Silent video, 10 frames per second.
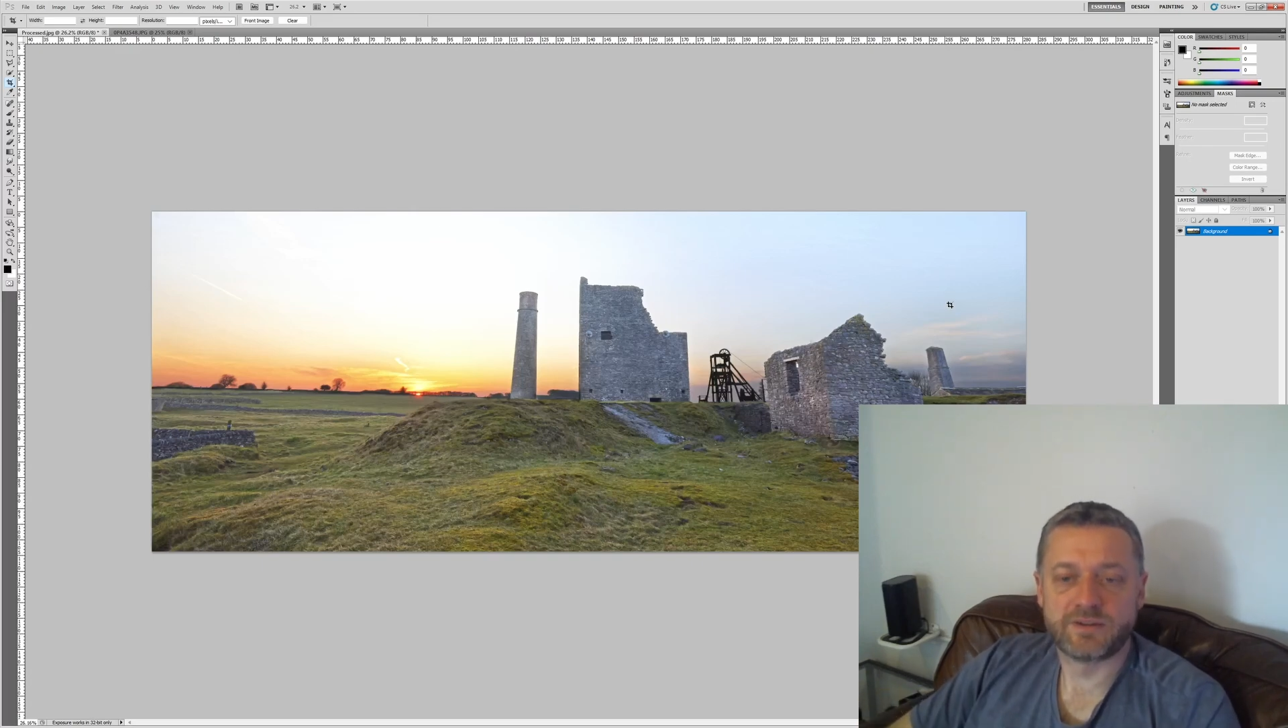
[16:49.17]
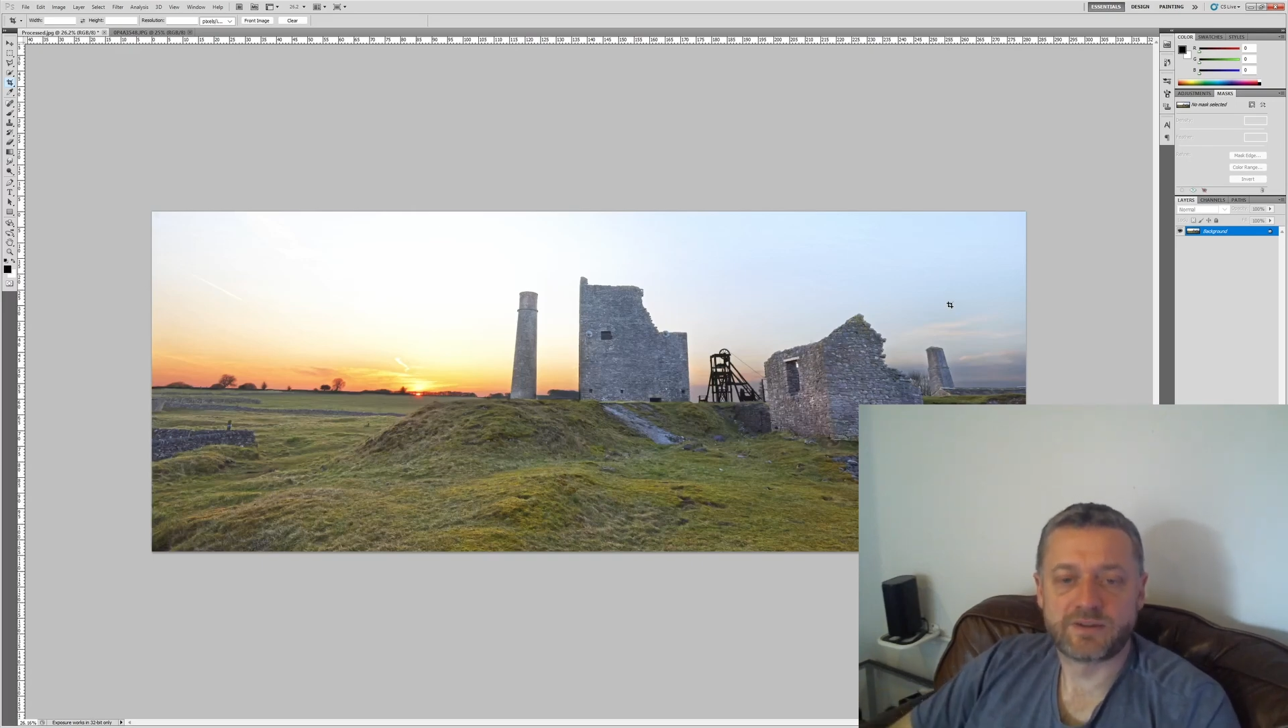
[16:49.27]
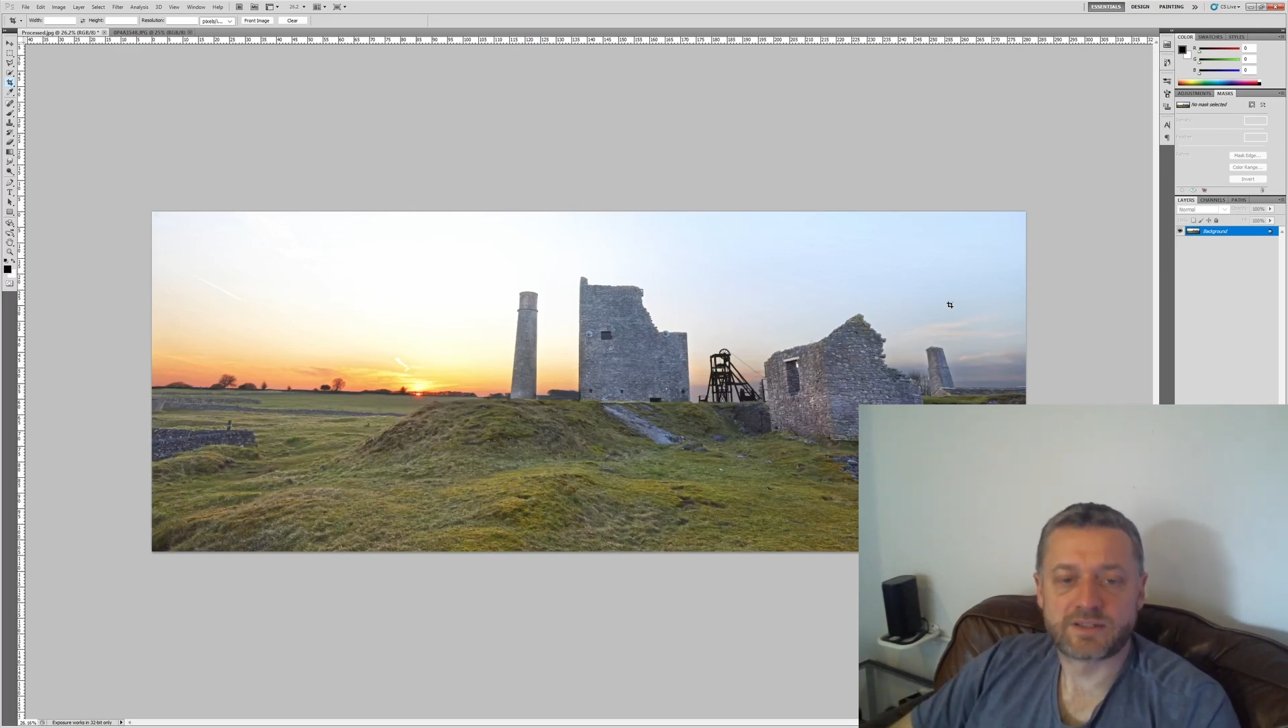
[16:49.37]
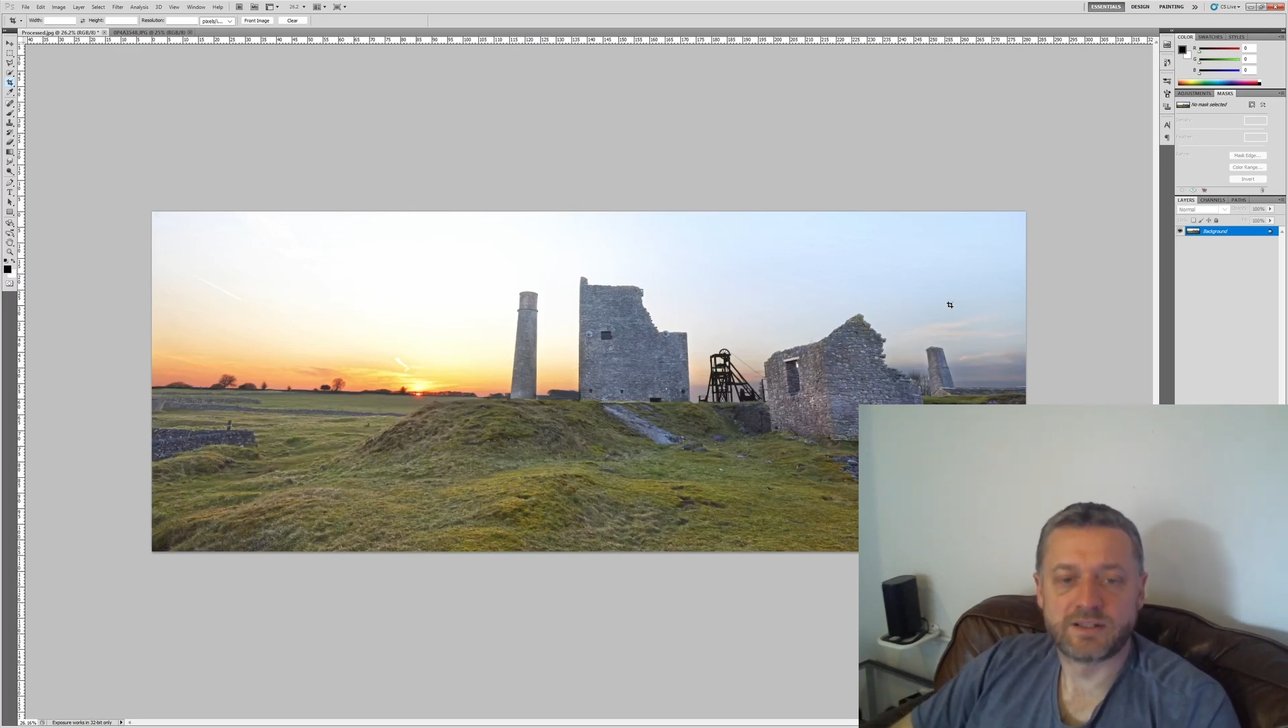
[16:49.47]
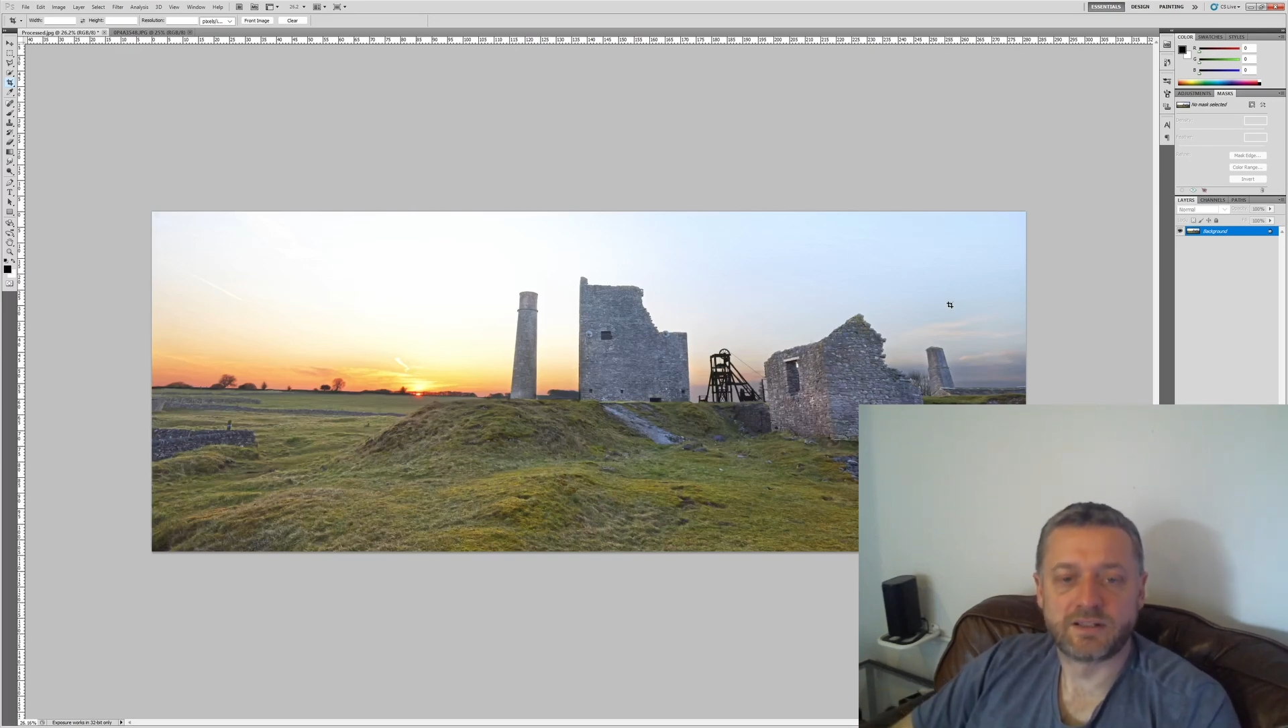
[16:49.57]
if
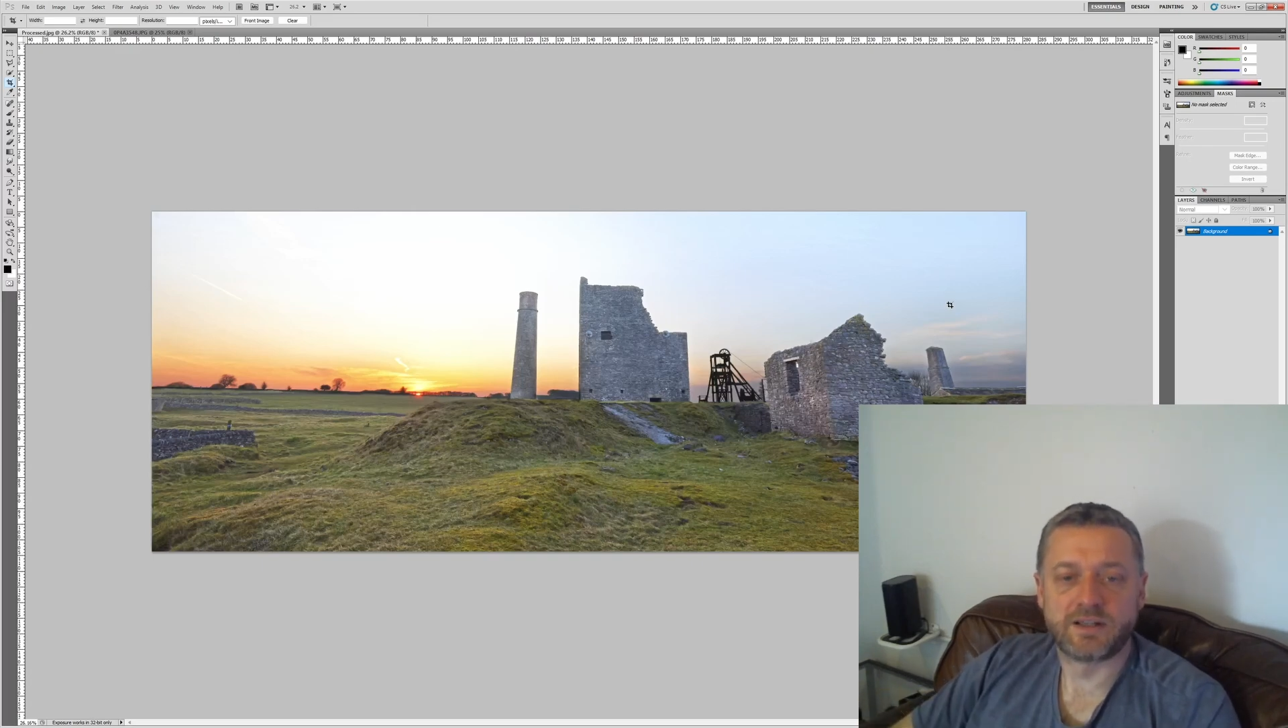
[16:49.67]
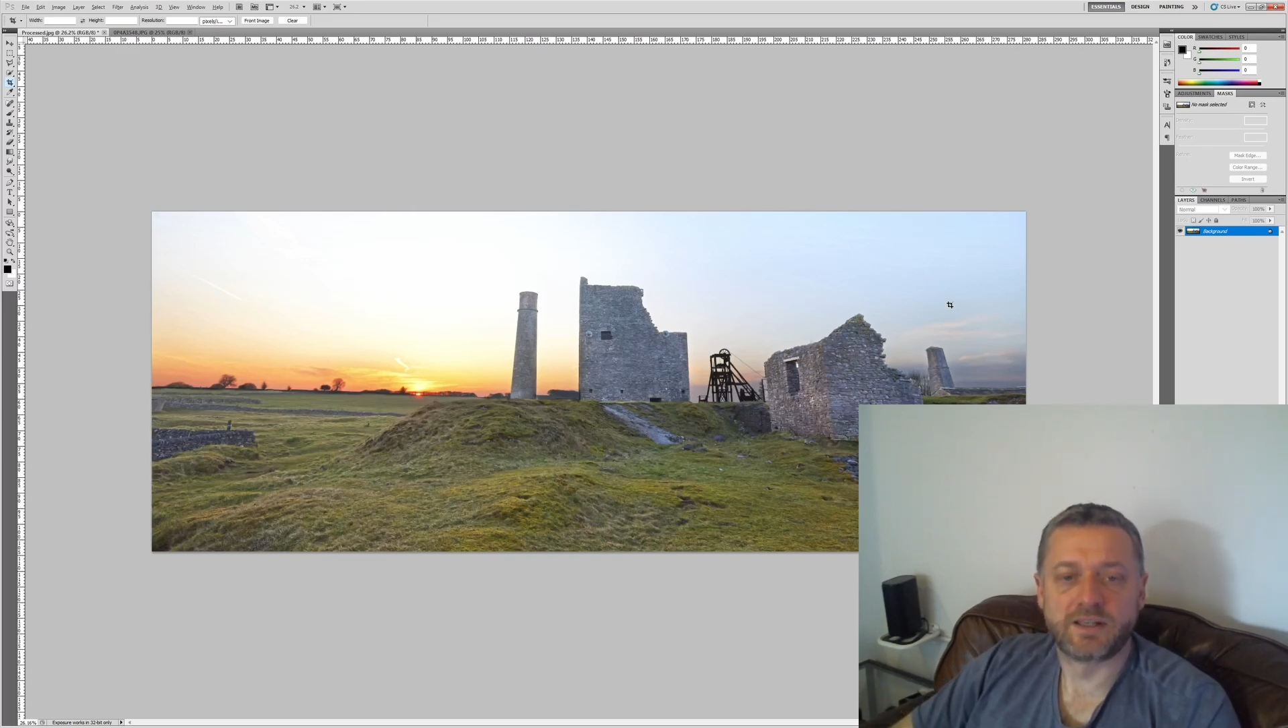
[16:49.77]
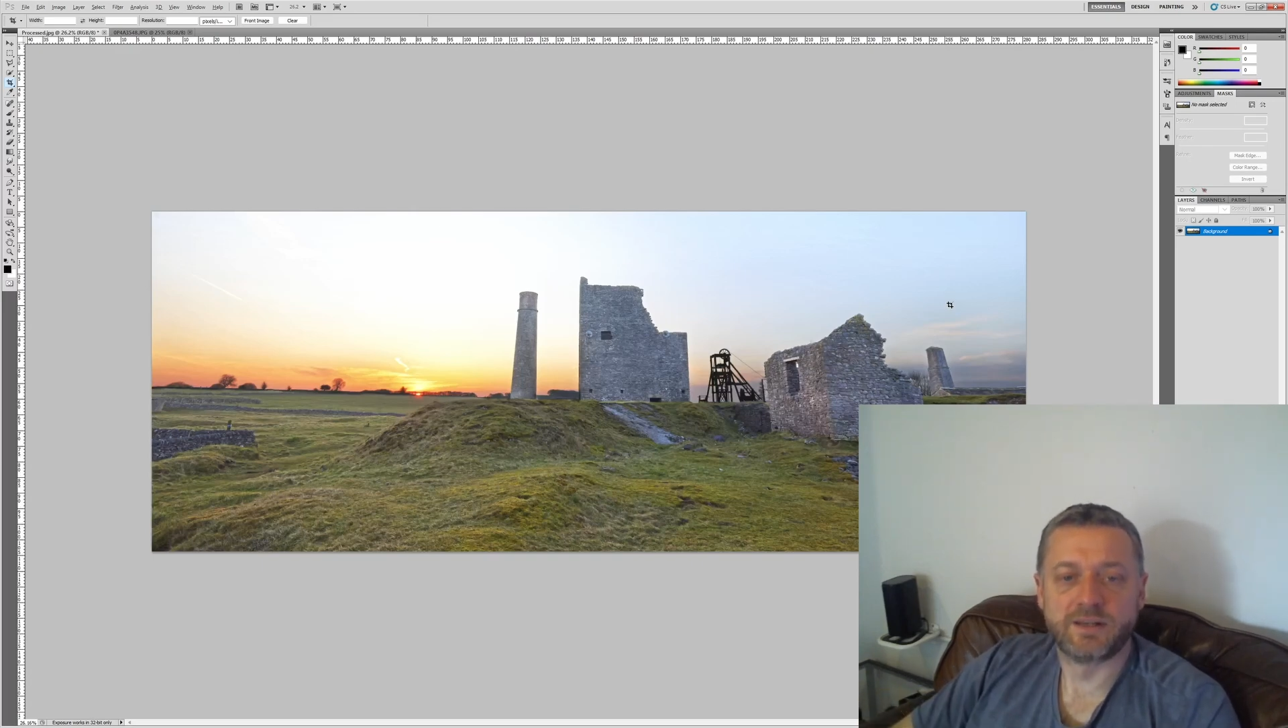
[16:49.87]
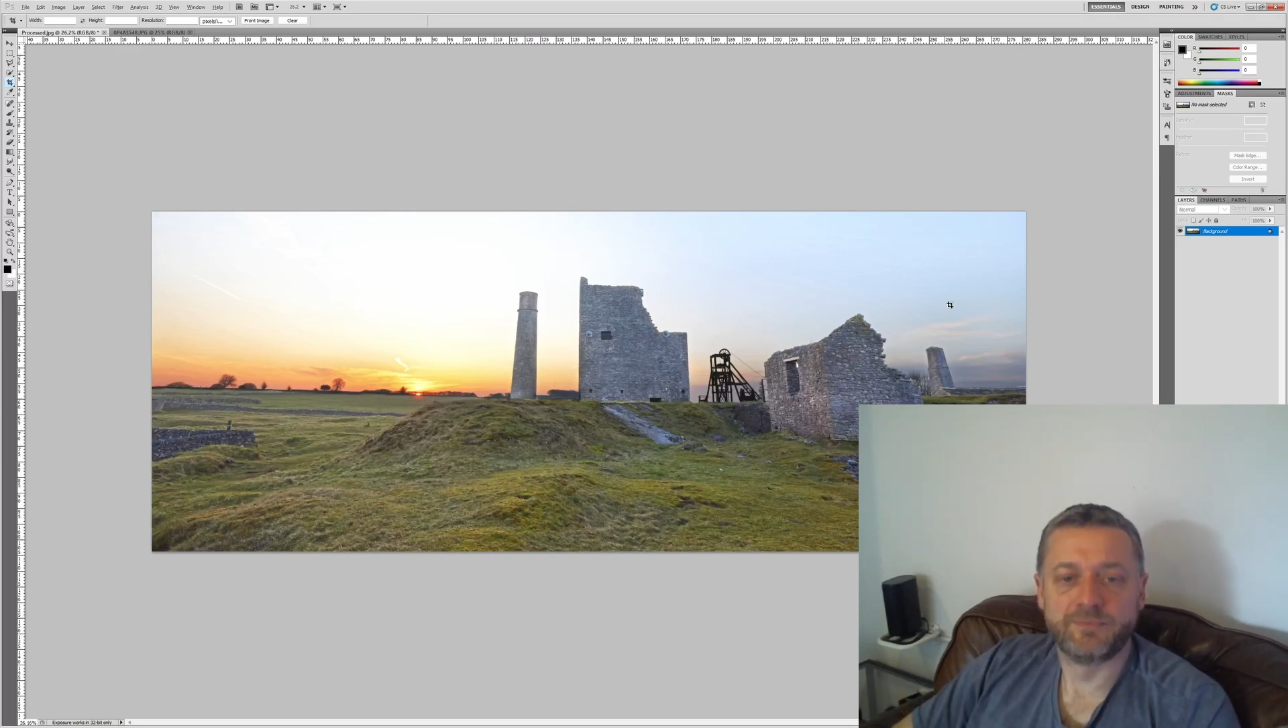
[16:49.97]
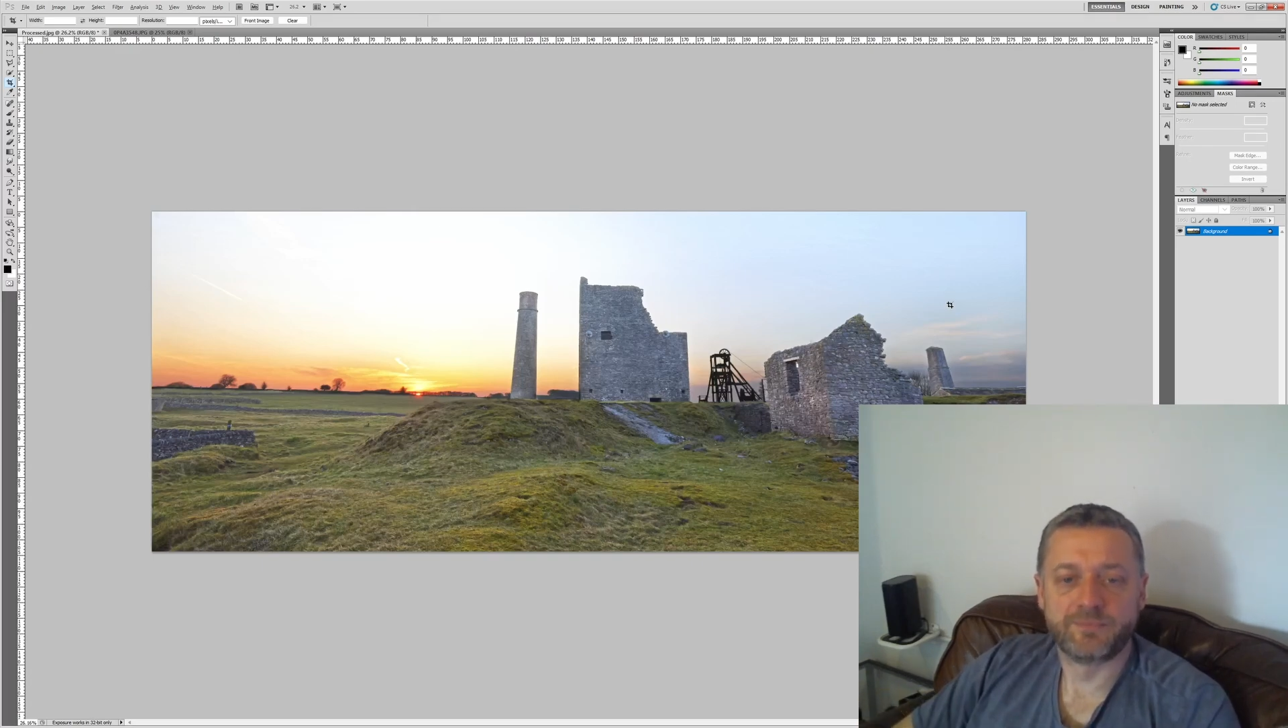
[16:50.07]
I still
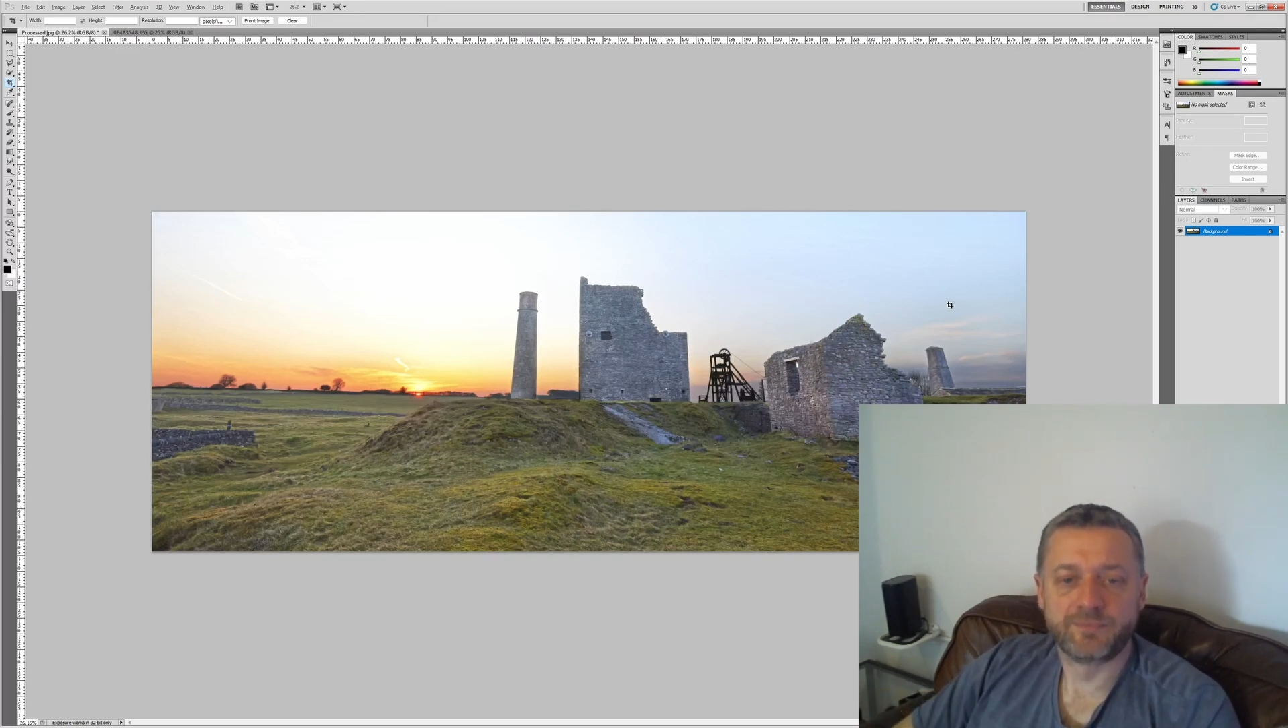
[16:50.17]
like it.